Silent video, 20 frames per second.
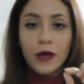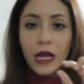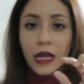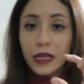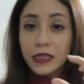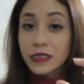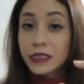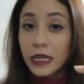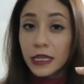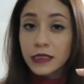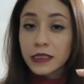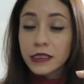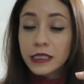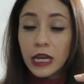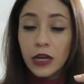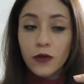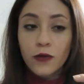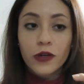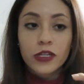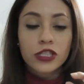a date
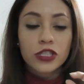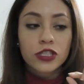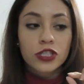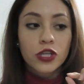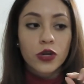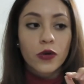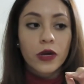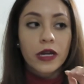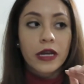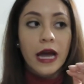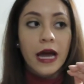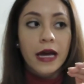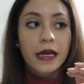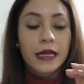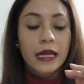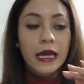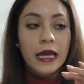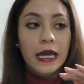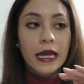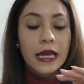sandwich, so it had
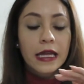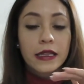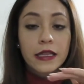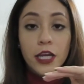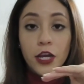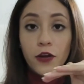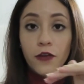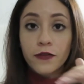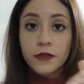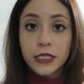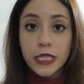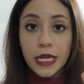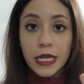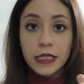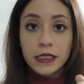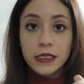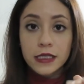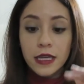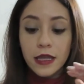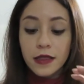a layer of
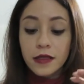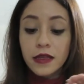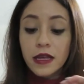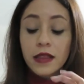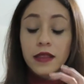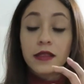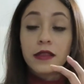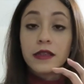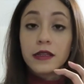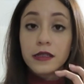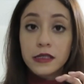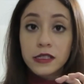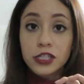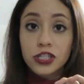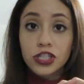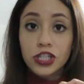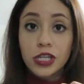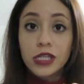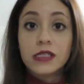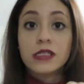date, then this
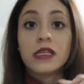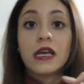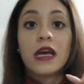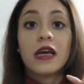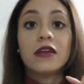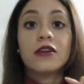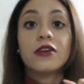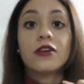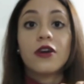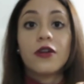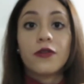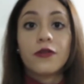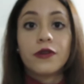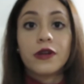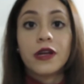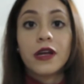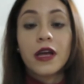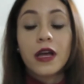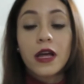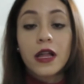cheese, and
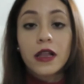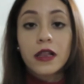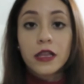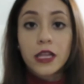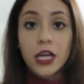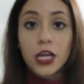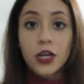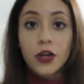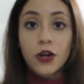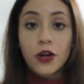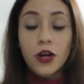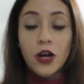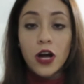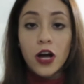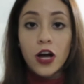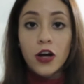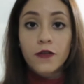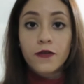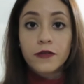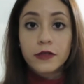another layer
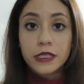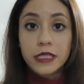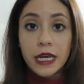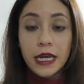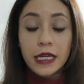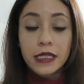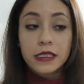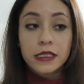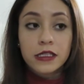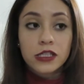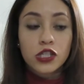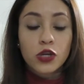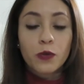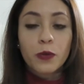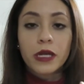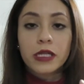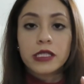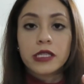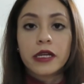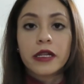of date. So
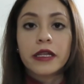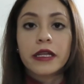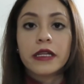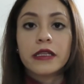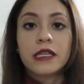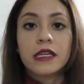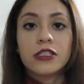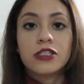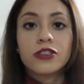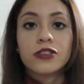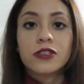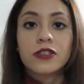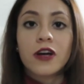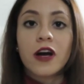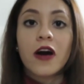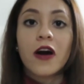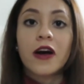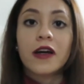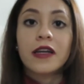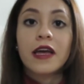basically they just
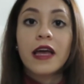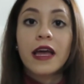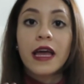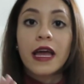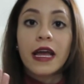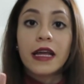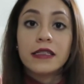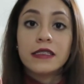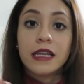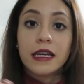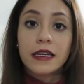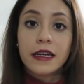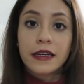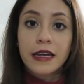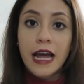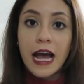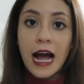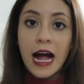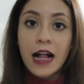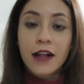cut a date in
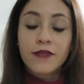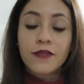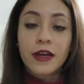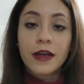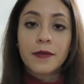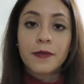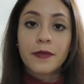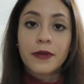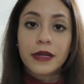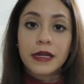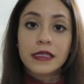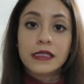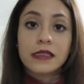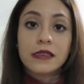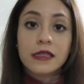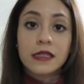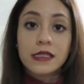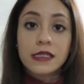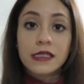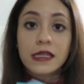half and placed
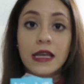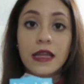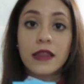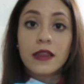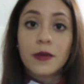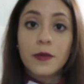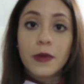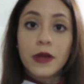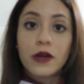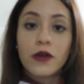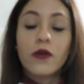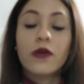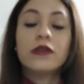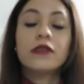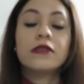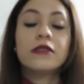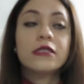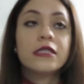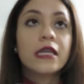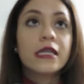this in the middle. It
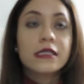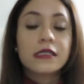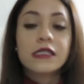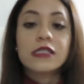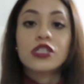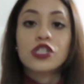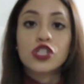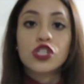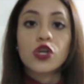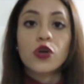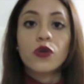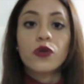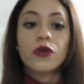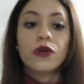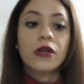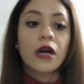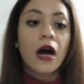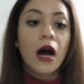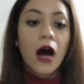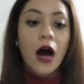tasted so
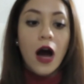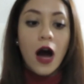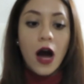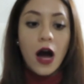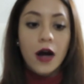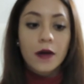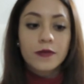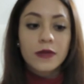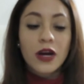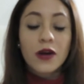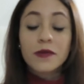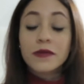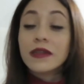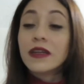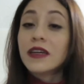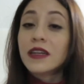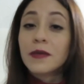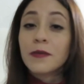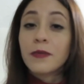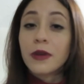good. um, I'm
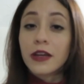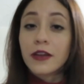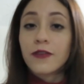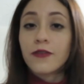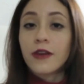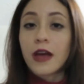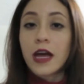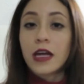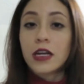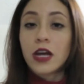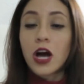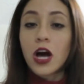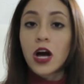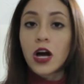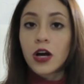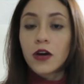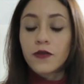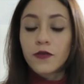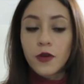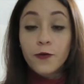not a big fan
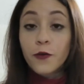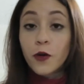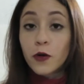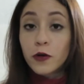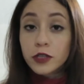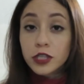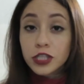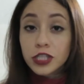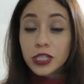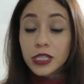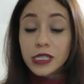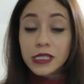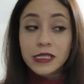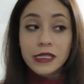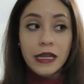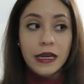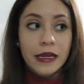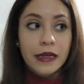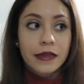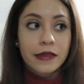of faux cheese,
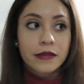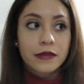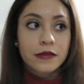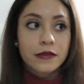like